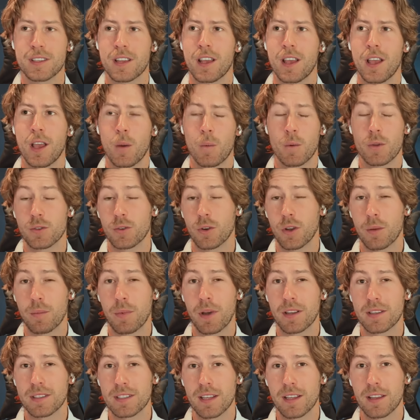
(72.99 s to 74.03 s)
We talk
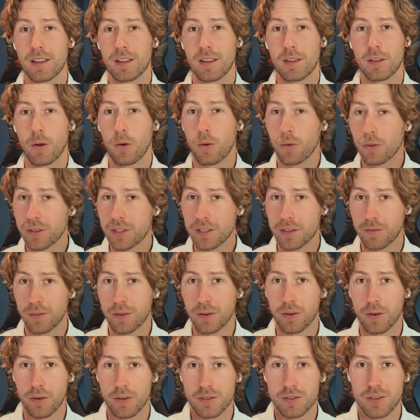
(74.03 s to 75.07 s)
about all the
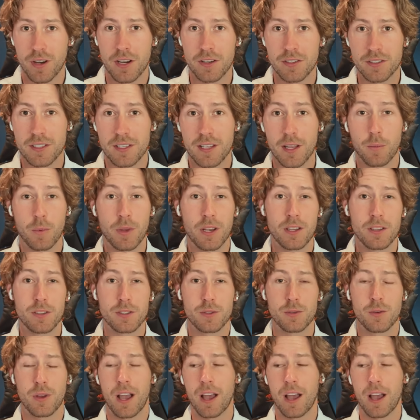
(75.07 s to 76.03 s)
different growth strategies they went into,